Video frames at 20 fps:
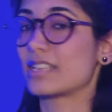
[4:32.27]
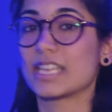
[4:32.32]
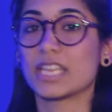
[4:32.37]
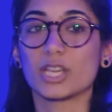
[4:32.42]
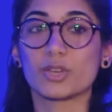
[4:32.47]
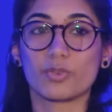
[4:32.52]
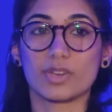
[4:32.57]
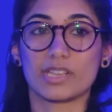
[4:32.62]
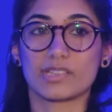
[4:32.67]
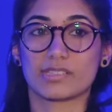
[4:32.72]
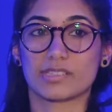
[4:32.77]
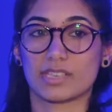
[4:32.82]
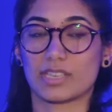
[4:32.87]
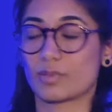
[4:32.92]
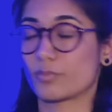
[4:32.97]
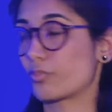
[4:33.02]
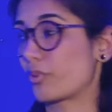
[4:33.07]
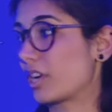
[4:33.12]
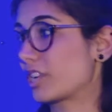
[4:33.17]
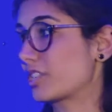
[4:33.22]
an increase
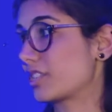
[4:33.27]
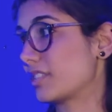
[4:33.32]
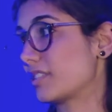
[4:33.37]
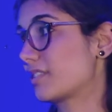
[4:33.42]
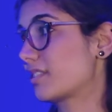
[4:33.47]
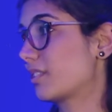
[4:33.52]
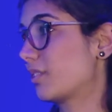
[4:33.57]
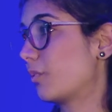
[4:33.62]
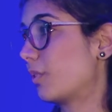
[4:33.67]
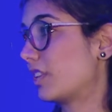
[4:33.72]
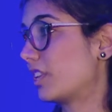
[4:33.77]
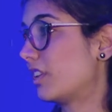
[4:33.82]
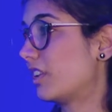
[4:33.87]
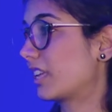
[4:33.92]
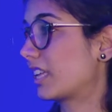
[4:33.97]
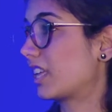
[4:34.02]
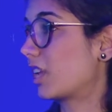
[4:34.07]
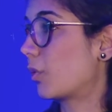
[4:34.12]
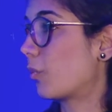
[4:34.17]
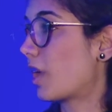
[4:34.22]
in pressures when you're
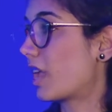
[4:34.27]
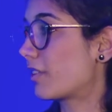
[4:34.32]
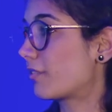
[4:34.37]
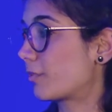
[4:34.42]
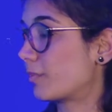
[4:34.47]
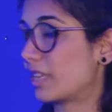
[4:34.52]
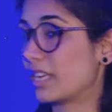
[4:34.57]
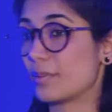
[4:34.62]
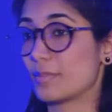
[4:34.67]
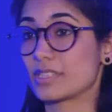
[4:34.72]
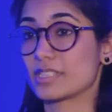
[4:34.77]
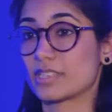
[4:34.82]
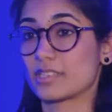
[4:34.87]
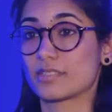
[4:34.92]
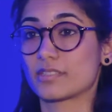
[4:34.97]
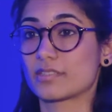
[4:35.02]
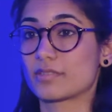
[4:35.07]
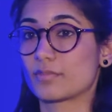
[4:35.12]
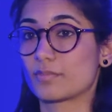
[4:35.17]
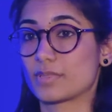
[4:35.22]
looking away from the
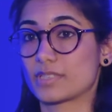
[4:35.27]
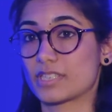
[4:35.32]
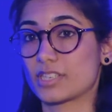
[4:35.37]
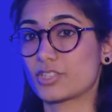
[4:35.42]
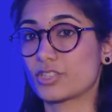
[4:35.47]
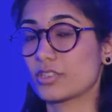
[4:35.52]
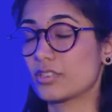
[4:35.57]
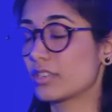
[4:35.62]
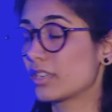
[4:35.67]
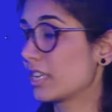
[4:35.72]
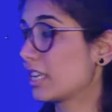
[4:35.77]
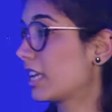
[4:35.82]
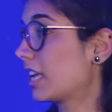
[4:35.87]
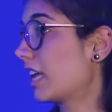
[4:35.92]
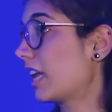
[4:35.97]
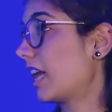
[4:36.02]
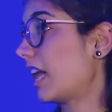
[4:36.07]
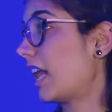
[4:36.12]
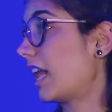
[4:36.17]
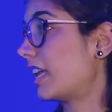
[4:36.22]
limited position,
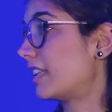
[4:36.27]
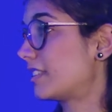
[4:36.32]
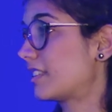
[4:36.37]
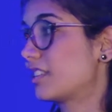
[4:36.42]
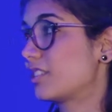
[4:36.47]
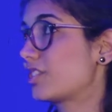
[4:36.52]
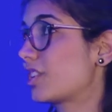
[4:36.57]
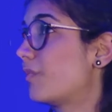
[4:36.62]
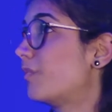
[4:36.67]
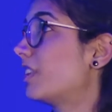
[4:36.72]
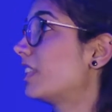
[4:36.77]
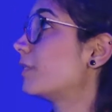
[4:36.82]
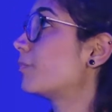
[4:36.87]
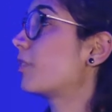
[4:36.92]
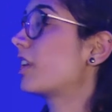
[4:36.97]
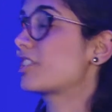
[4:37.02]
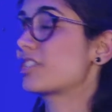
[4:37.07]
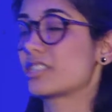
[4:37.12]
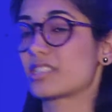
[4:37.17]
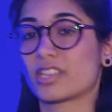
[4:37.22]
and generally the
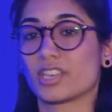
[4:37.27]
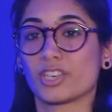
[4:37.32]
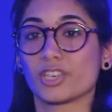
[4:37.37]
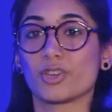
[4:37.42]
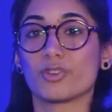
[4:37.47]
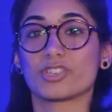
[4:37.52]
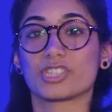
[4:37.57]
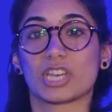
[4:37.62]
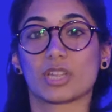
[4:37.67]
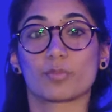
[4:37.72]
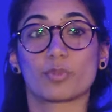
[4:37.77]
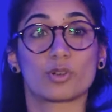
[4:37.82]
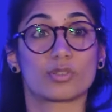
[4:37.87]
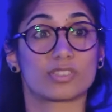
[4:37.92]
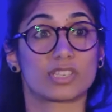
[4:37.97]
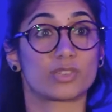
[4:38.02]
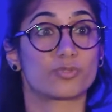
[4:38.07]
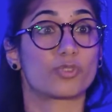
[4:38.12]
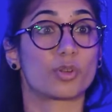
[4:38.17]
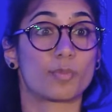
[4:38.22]
pressures in a neurogenic
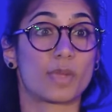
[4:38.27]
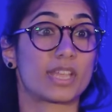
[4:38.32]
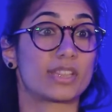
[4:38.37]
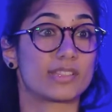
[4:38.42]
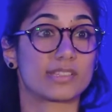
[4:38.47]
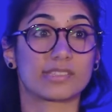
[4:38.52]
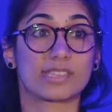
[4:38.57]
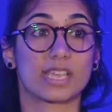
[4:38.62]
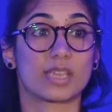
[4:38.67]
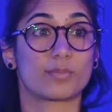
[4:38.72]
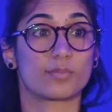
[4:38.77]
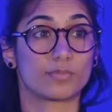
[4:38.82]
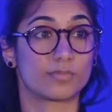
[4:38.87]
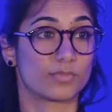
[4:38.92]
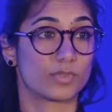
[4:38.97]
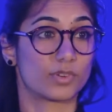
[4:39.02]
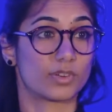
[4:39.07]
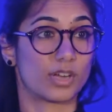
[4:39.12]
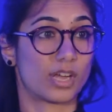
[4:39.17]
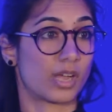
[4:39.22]
palsy remain the same
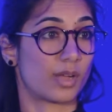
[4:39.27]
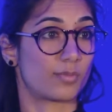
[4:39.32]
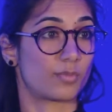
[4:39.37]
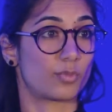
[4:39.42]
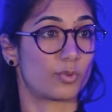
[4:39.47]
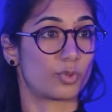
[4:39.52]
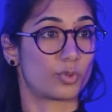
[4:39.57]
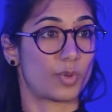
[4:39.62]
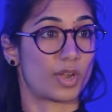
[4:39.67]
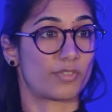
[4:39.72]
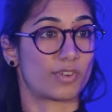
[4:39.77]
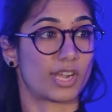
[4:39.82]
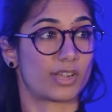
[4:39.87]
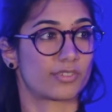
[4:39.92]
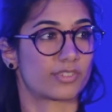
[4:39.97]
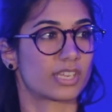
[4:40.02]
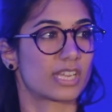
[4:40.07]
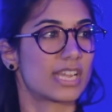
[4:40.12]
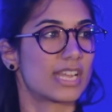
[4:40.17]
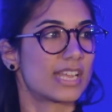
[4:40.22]
all the way
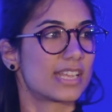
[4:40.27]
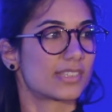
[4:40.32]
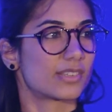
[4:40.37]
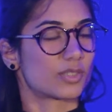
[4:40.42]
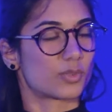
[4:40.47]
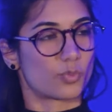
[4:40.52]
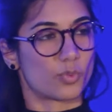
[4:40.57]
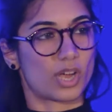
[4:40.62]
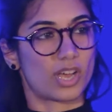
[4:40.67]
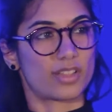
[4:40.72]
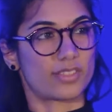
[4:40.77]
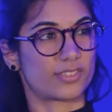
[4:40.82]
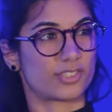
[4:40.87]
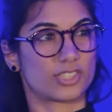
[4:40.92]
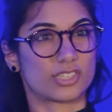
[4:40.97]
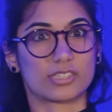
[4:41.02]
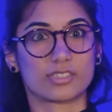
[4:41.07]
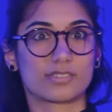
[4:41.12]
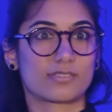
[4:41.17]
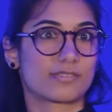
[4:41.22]
around. So it's worth
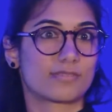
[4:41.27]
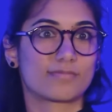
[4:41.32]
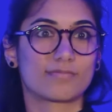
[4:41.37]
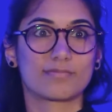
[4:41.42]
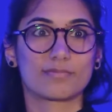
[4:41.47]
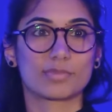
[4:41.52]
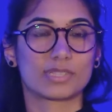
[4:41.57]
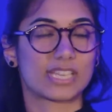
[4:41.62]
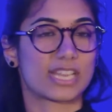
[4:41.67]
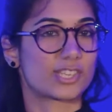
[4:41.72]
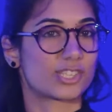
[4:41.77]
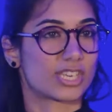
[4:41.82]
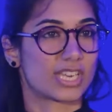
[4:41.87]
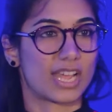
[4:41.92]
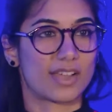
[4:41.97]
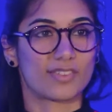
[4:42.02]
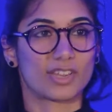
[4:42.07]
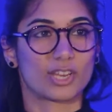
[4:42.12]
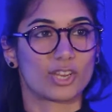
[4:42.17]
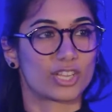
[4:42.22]
just potentially
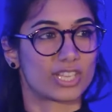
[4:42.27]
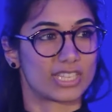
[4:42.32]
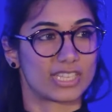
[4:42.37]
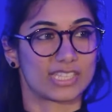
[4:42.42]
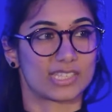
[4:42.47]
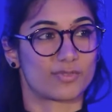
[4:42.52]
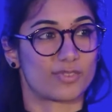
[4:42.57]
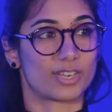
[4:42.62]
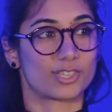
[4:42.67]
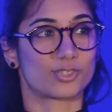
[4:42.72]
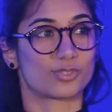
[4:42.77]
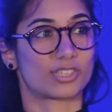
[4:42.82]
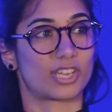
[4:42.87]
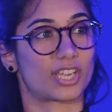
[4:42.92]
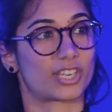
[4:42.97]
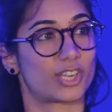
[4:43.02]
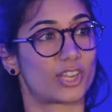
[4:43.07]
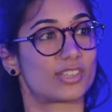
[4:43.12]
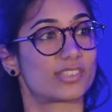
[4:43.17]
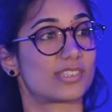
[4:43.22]
having a look at these differential
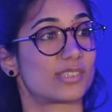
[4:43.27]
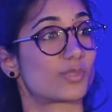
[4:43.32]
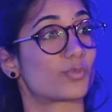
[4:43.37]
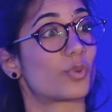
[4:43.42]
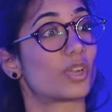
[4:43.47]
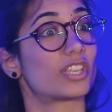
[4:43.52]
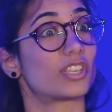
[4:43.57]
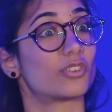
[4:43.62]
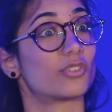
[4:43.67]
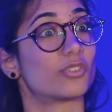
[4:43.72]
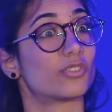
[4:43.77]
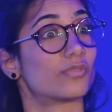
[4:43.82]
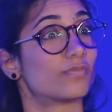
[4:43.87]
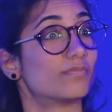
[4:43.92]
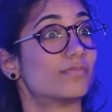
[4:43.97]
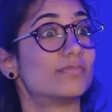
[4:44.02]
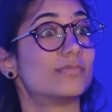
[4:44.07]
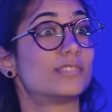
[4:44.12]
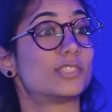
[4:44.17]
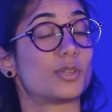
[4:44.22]
diagnoses when you're
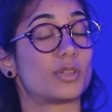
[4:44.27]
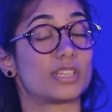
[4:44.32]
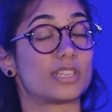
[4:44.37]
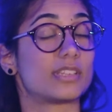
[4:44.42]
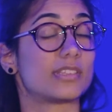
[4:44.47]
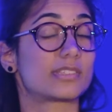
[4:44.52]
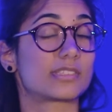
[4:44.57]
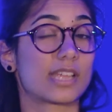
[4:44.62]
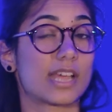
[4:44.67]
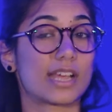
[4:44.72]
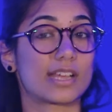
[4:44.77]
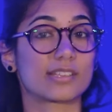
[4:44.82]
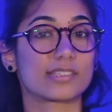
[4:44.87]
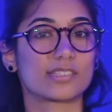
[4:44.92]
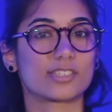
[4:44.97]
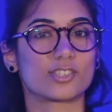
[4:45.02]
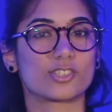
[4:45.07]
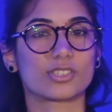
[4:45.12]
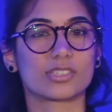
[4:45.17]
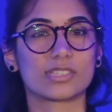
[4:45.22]
doing these
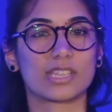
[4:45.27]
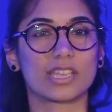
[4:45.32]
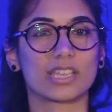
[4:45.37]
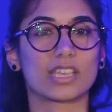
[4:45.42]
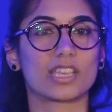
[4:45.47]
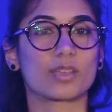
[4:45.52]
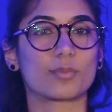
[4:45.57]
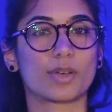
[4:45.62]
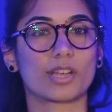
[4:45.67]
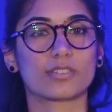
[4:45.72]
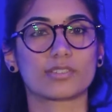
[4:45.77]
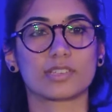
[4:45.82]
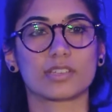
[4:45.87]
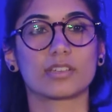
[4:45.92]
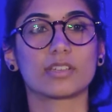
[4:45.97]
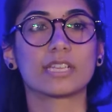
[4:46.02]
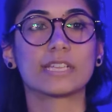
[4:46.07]
tests and just thinking about it.